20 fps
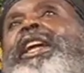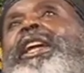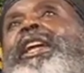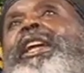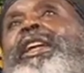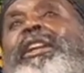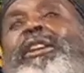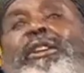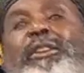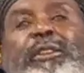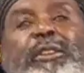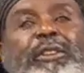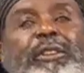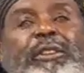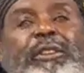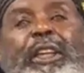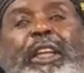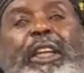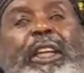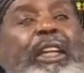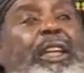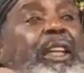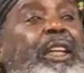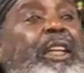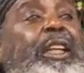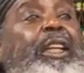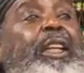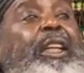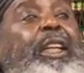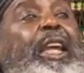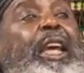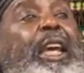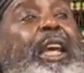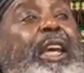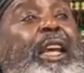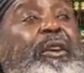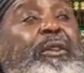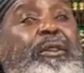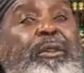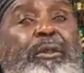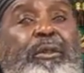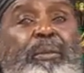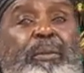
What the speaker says: and you just laying in the dying room.